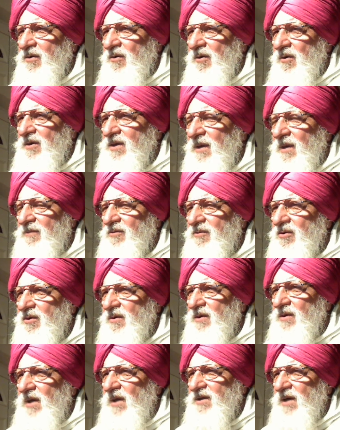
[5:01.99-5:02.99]
told them,
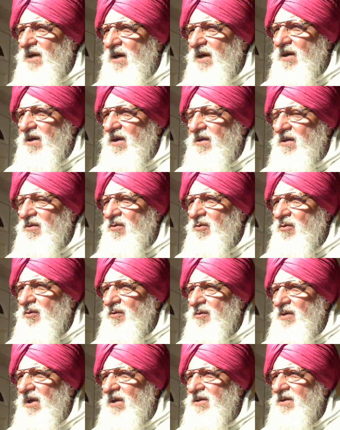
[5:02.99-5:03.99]
they said
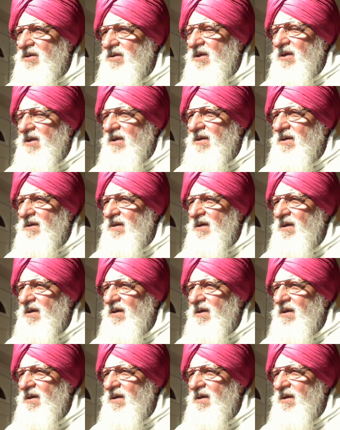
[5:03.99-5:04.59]
to his, uh,